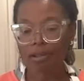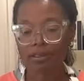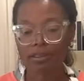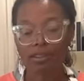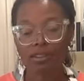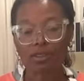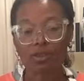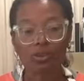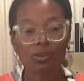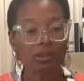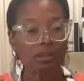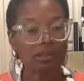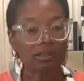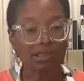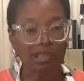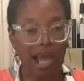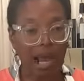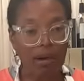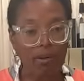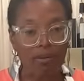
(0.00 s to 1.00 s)
Sweet and
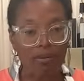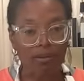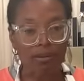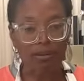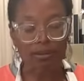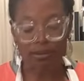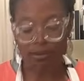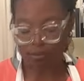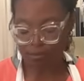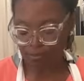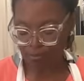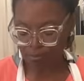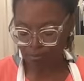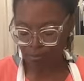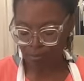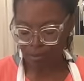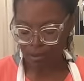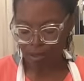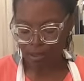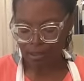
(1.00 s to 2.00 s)
sours.
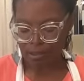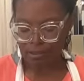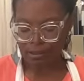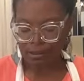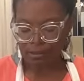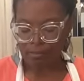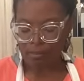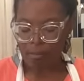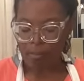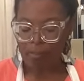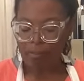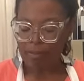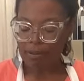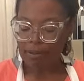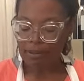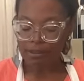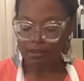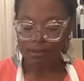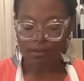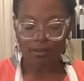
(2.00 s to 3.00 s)

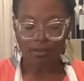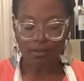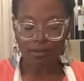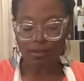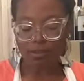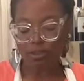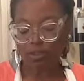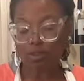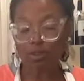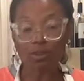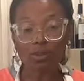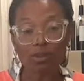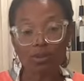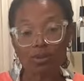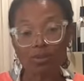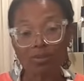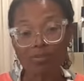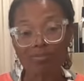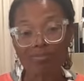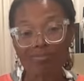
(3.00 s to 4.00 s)
But you do
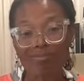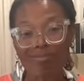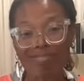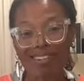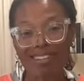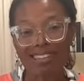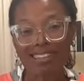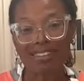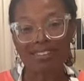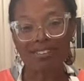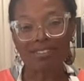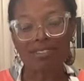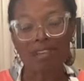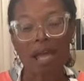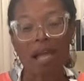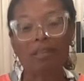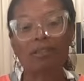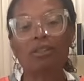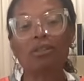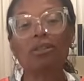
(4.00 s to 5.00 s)
you,
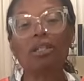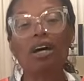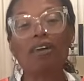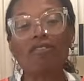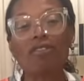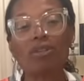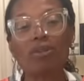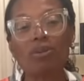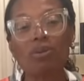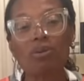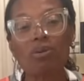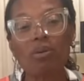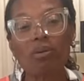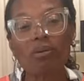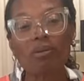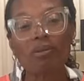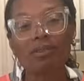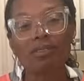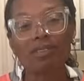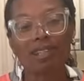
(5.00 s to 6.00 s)
and you love you,
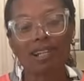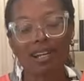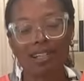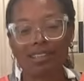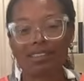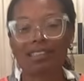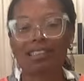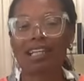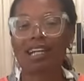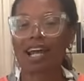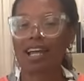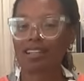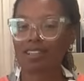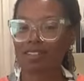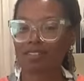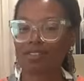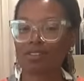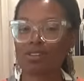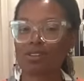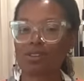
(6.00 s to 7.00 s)
and I
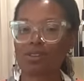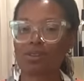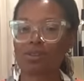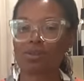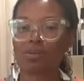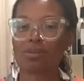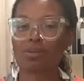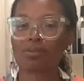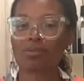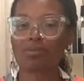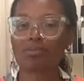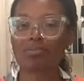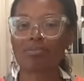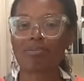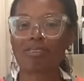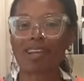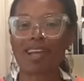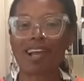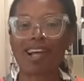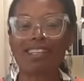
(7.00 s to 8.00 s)
love you too.
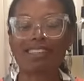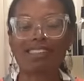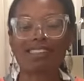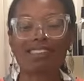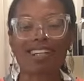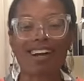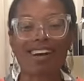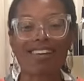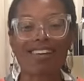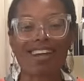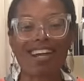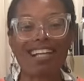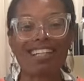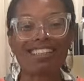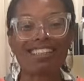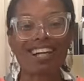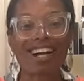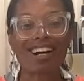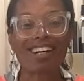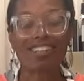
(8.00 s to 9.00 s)
All
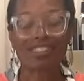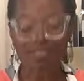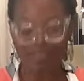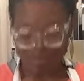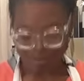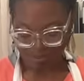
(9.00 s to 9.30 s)
right, y'all.